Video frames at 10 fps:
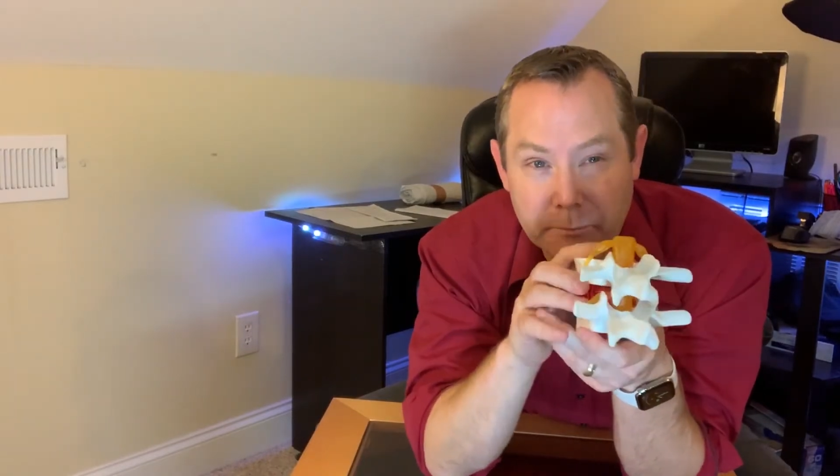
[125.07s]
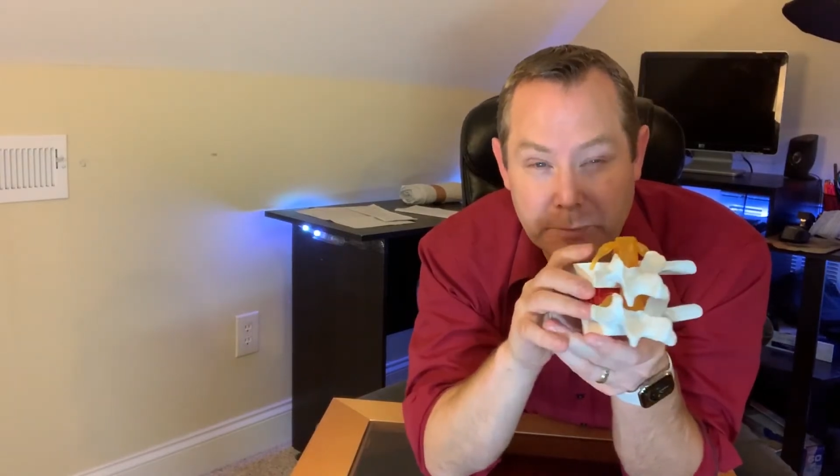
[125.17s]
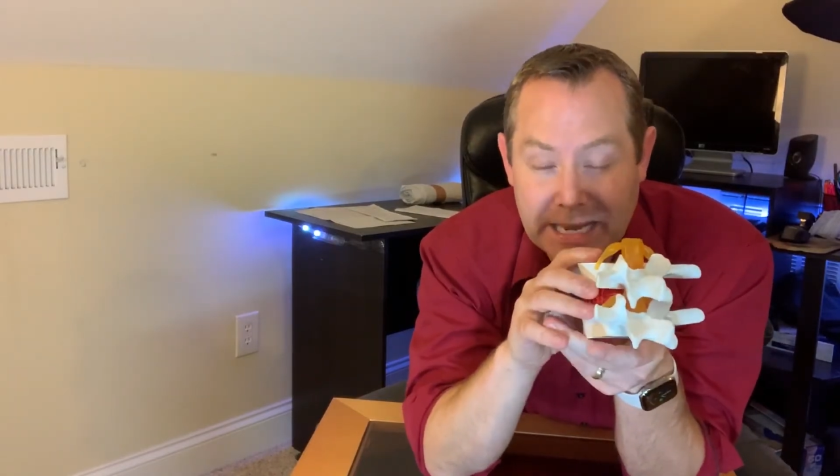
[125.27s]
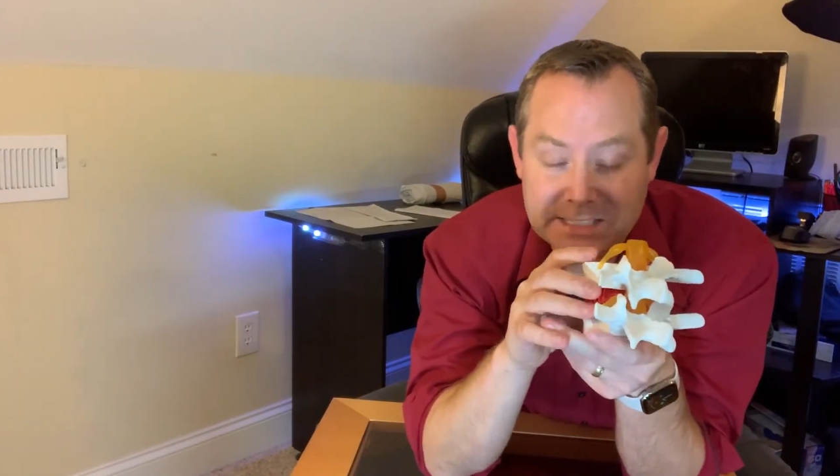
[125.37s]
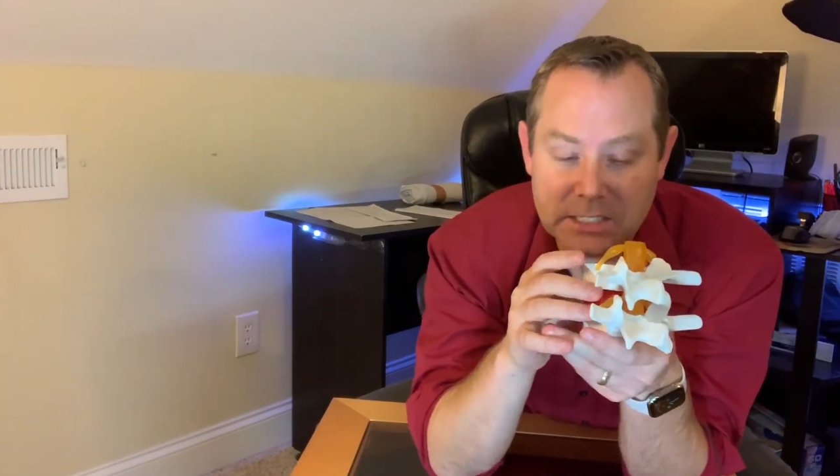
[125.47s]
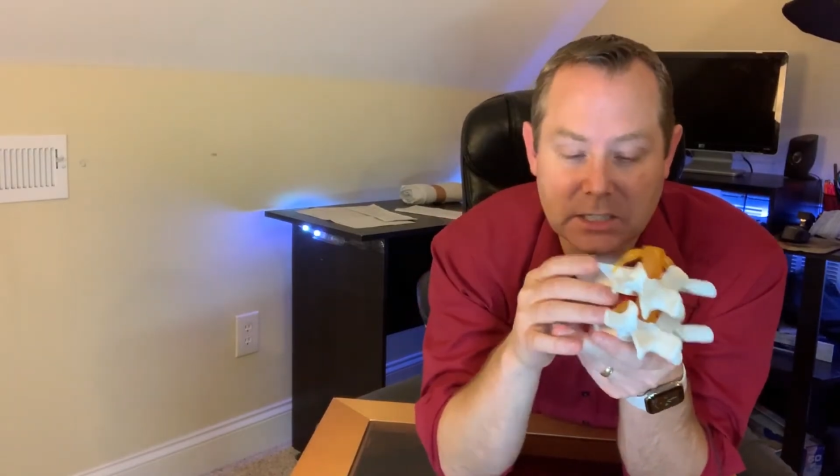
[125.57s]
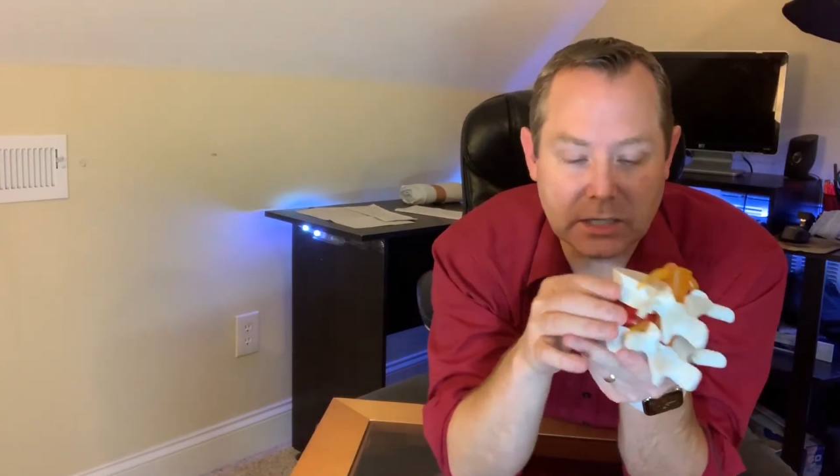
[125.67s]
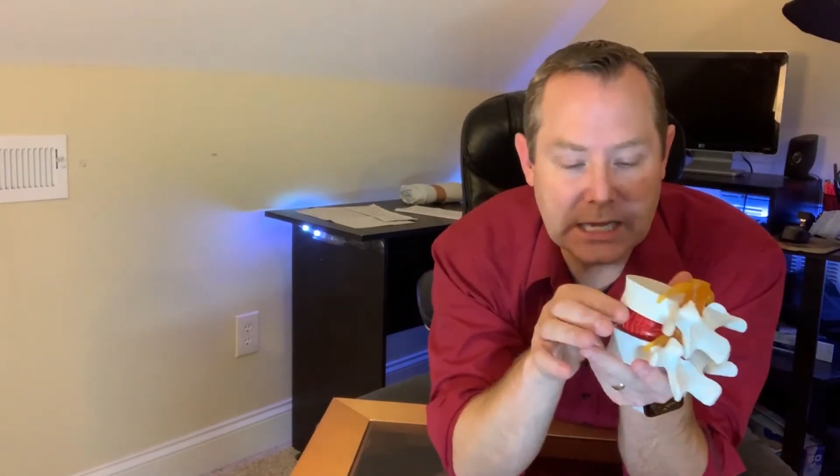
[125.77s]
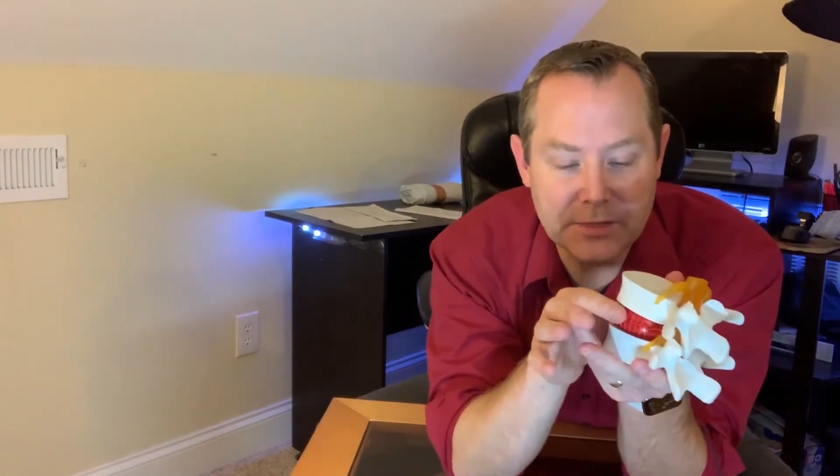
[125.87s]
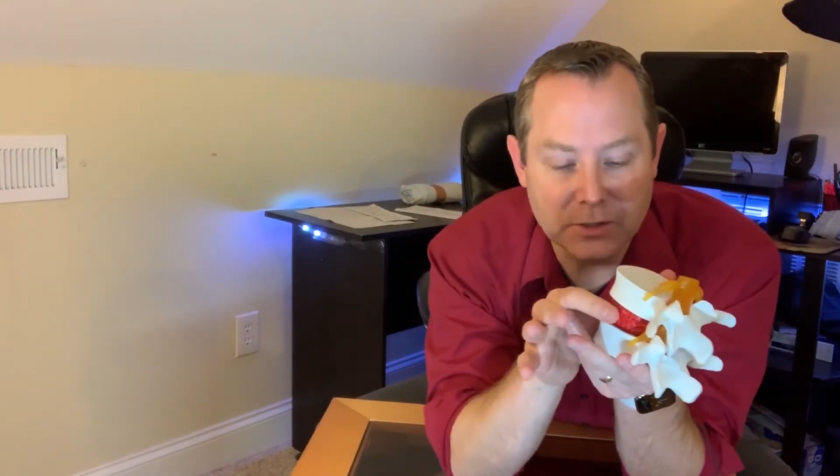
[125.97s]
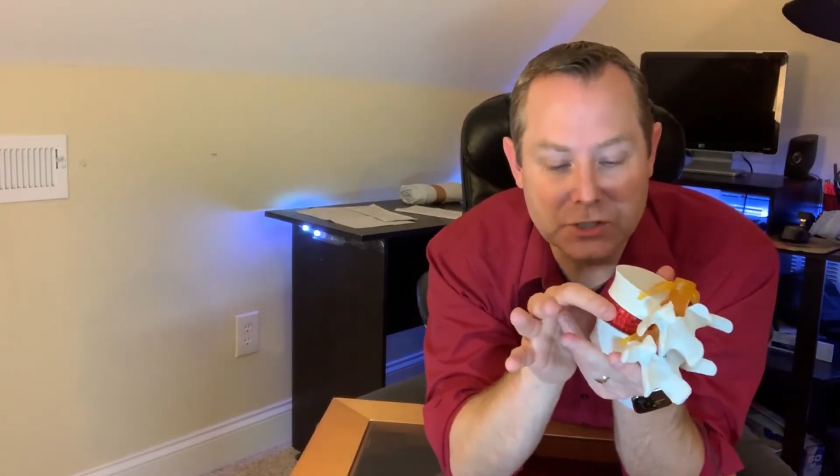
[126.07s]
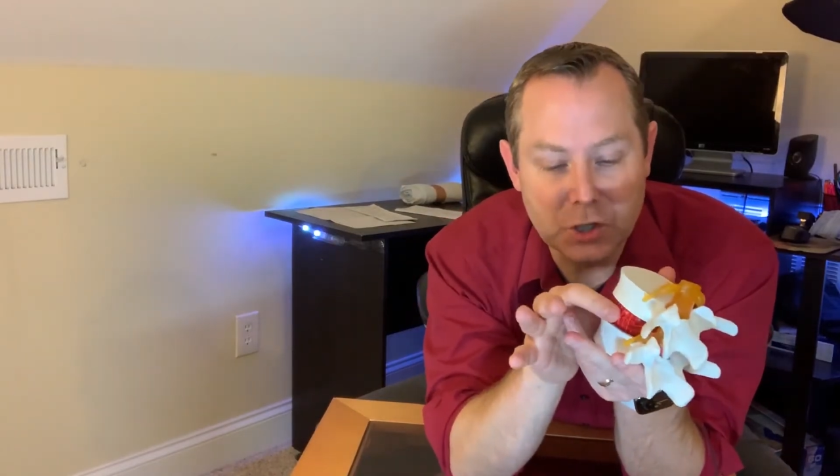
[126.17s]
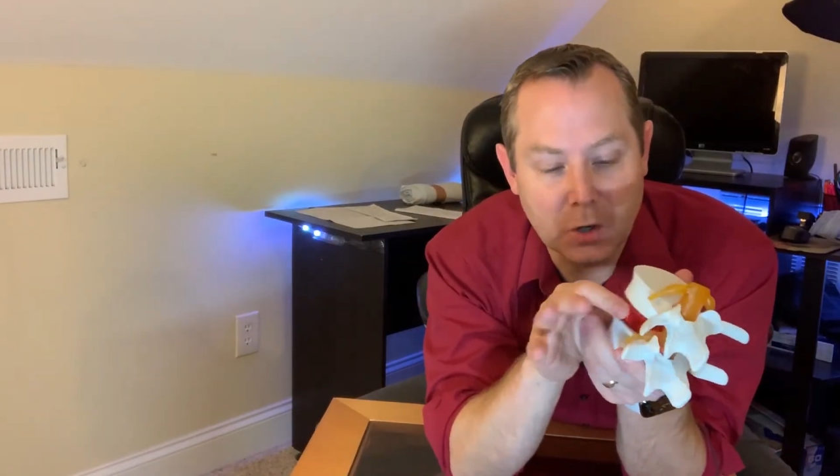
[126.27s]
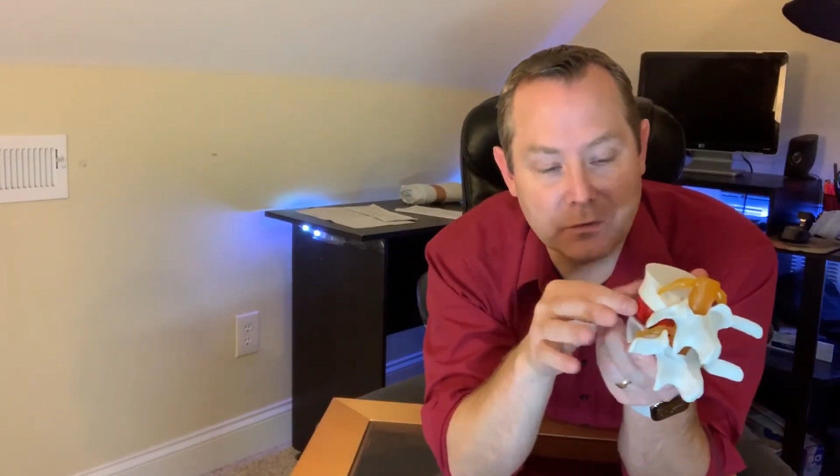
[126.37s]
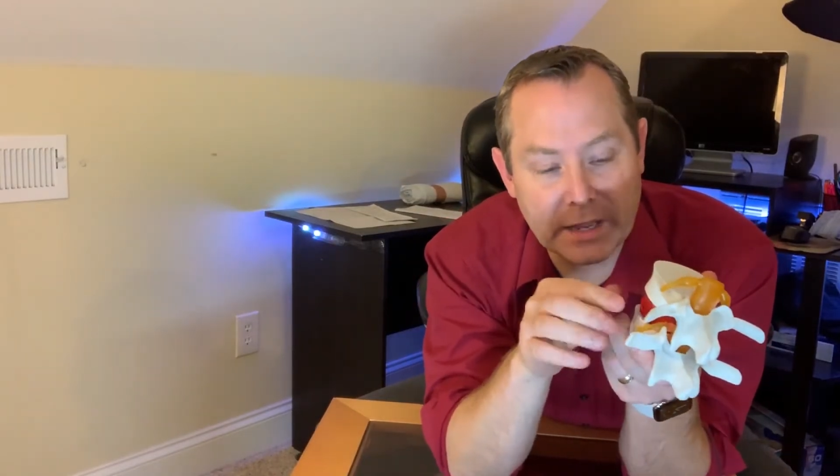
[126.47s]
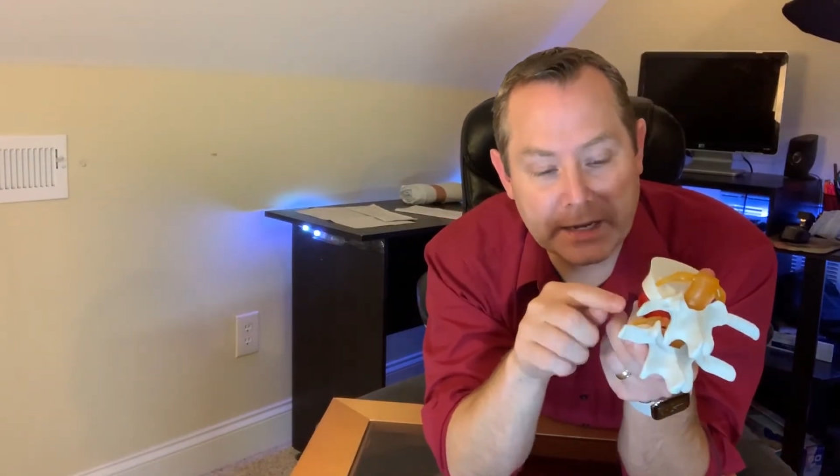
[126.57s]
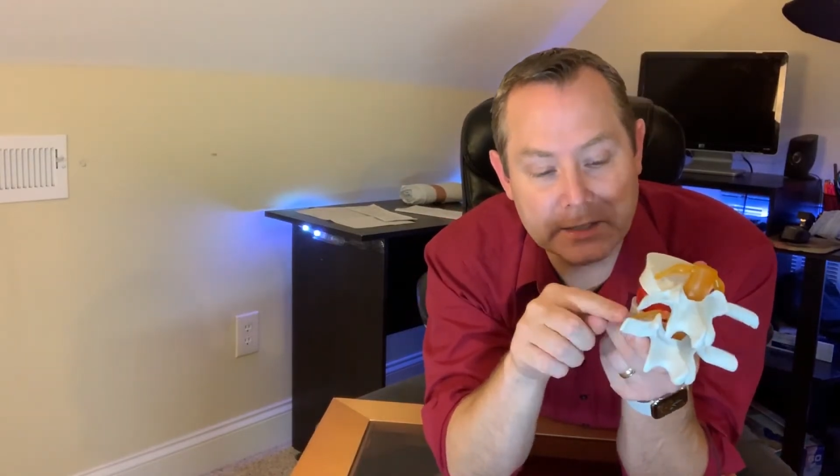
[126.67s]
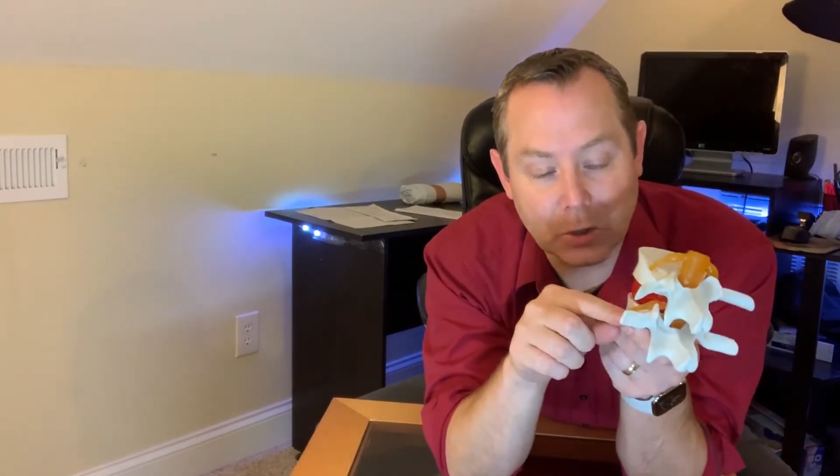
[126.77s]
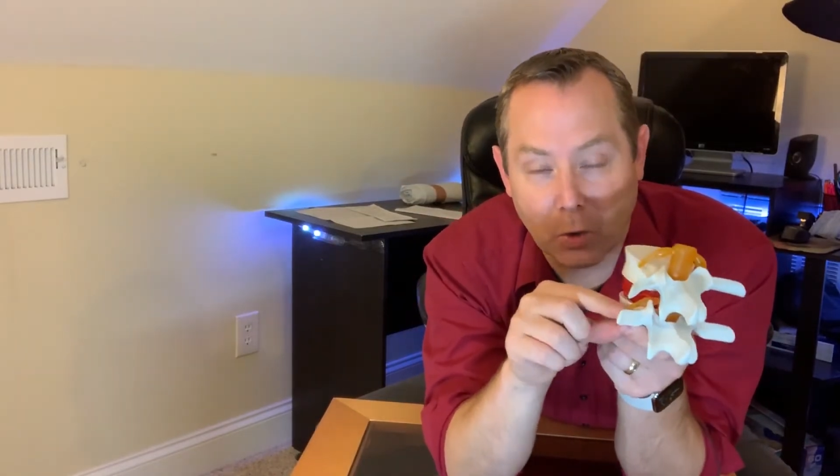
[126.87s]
basically there's nerve endings